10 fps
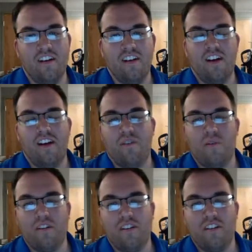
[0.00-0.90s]
Hey
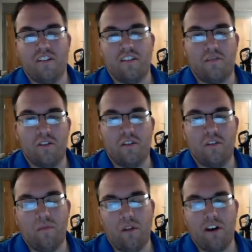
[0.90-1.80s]
everyone, this is Mitch
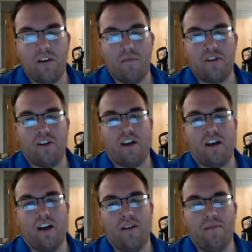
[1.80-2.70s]
from
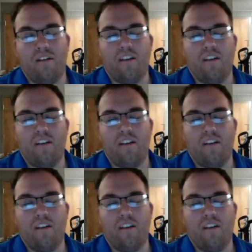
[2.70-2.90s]
bloggingmitch.com,